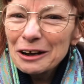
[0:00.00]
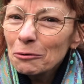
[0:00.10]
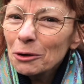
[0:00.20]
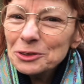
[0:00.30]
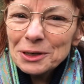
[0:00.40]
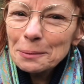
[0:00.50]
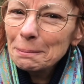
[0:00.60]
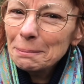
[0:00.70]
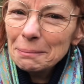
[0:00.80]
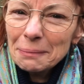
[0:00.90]
What an
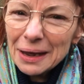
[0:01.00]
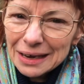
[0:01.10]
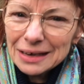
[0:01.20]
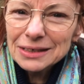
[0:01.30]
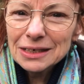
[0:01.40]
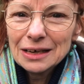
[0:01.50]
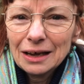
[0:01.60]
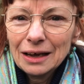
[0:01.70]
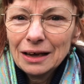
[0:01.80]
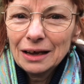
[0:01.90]

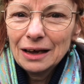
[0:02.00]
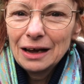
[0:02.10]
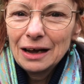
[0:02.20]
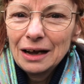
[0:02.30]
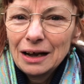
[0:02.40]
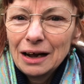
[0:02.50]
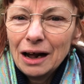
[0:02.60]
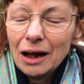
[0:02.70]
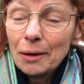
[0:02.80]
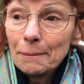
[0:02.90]
amazing,
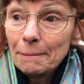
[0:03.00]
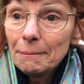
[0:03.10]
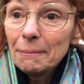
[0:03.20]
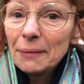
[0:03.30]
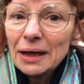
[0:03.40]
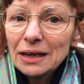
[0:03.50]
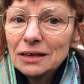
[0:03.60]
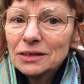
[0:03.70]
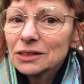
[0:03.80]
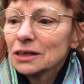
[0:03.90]

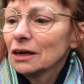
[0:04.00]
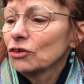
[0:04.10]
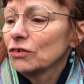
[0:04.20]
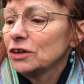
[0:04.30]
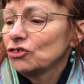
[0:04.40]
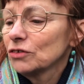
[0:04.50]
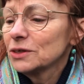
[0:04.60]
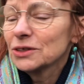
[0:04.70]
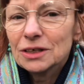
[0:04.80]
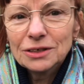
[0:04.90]
amazing creature
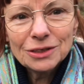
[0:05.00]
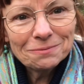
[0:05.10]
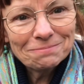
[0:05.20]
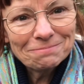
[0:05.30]
this is.